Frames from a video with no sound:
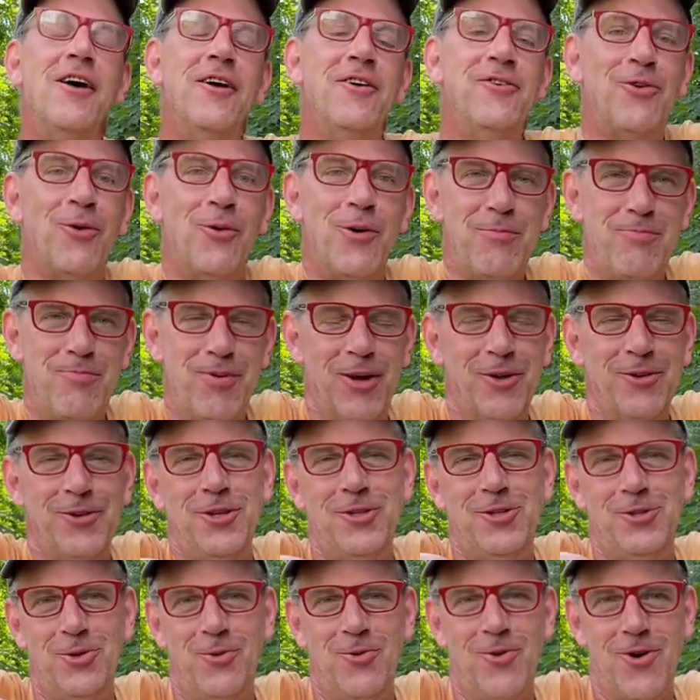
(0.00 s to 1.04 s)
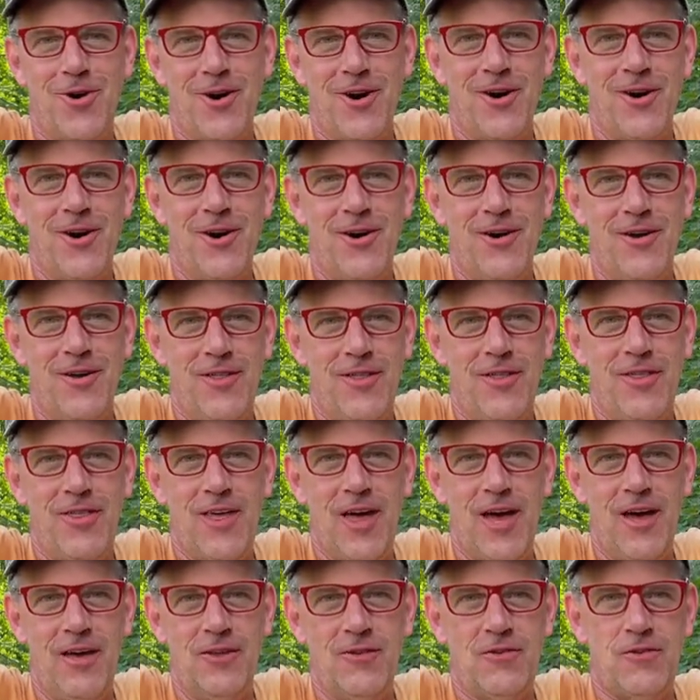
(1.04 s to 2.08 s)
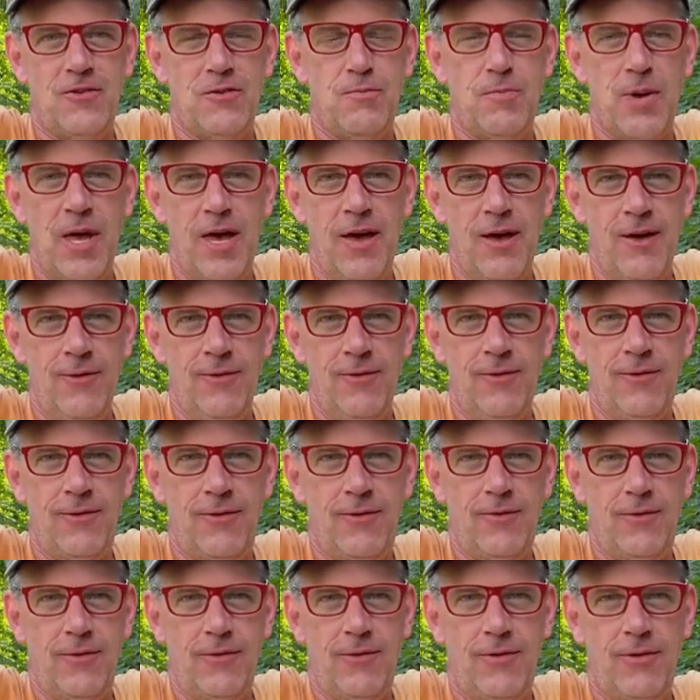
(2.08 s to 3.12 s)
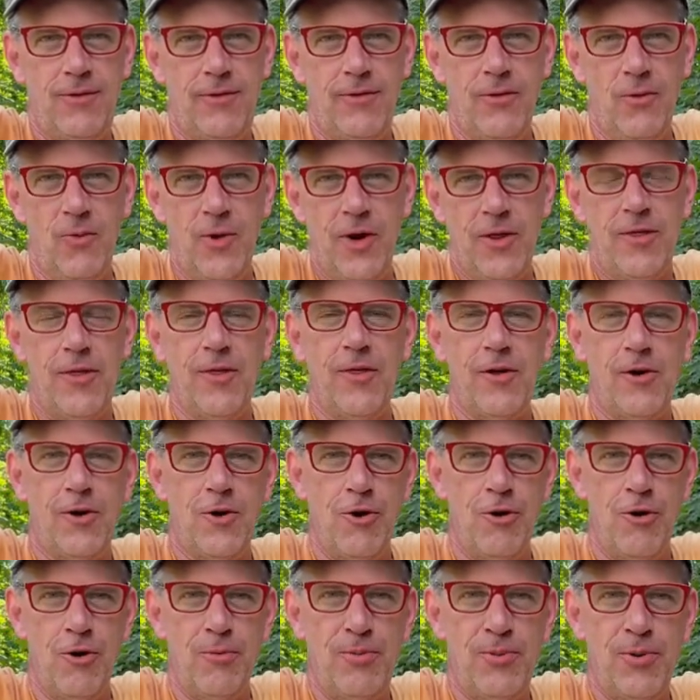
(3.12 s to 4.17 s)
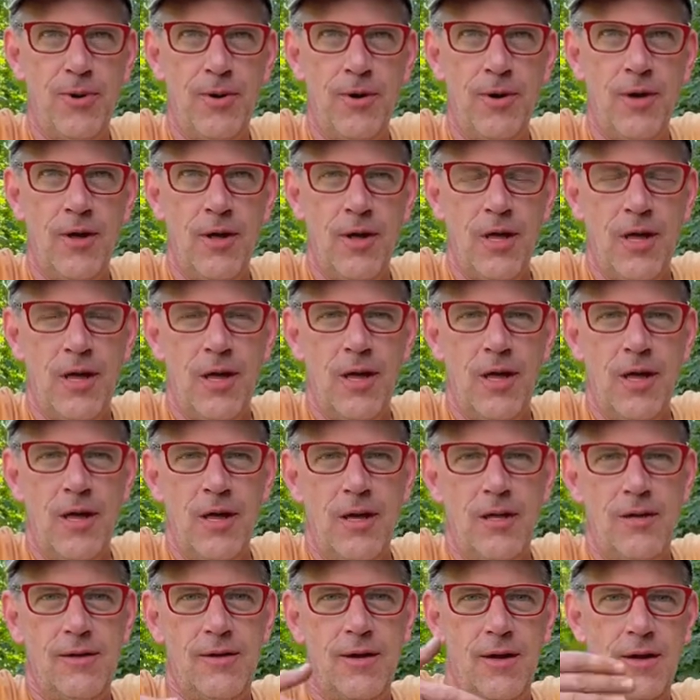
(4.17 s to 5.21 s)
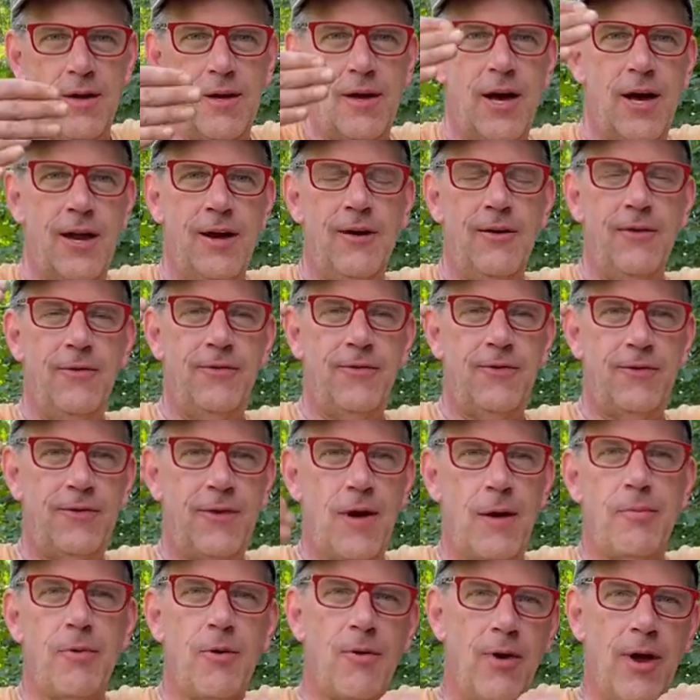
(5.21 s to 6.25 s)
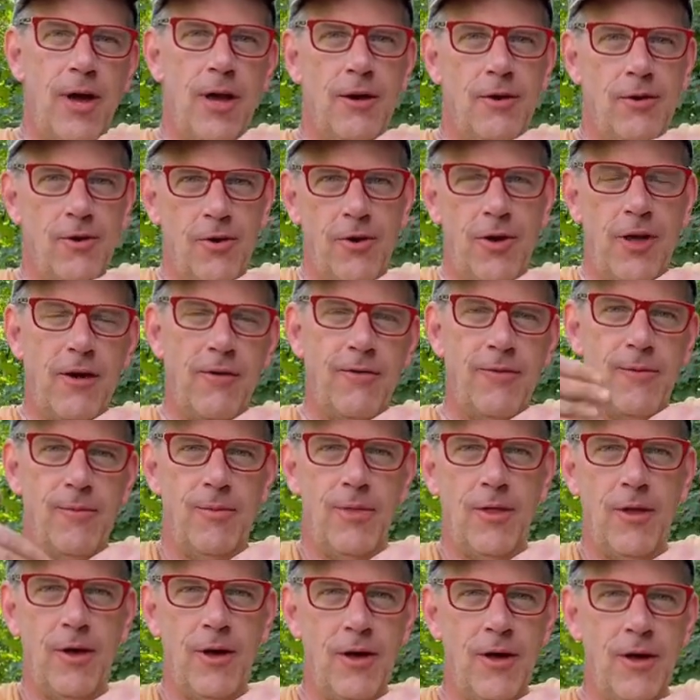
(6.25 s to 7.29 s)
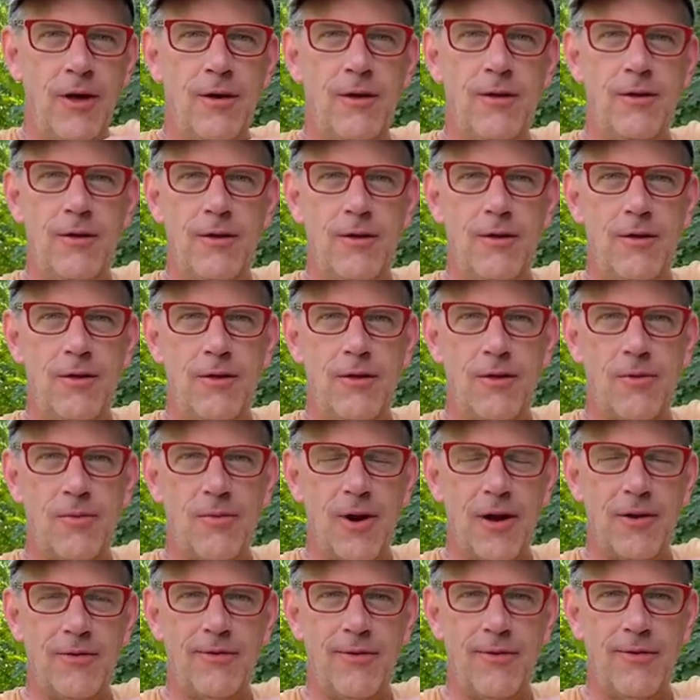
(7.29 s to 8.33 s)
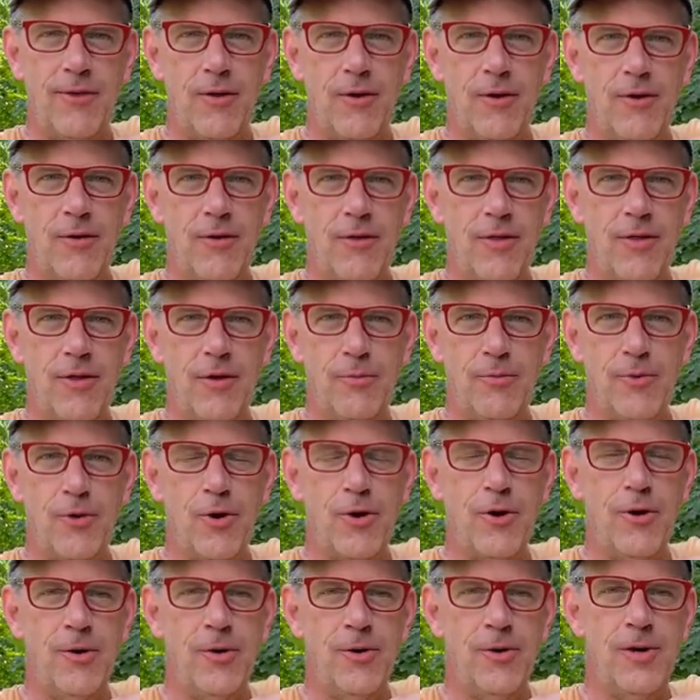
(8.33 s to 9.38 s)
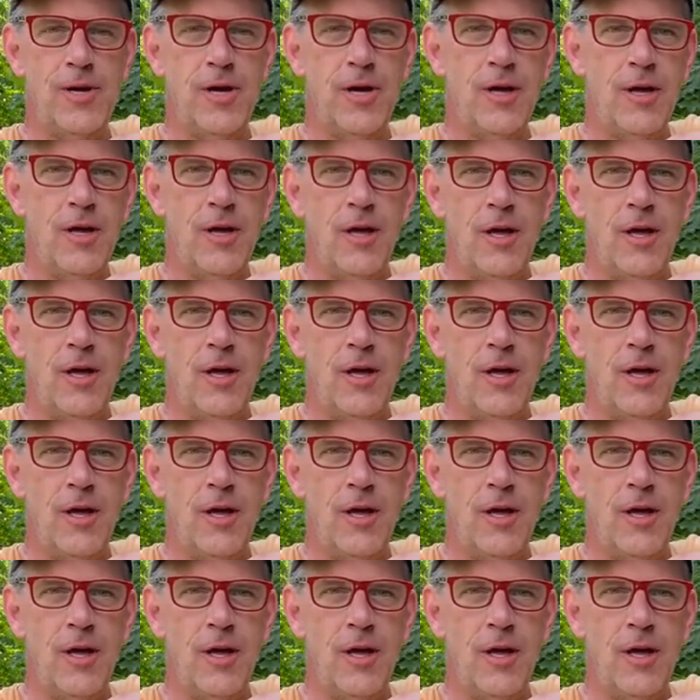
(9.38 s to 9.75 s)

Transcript: So we built a door that spans the width of the coop to kind of separate Cookie from the, the rest of the, the brood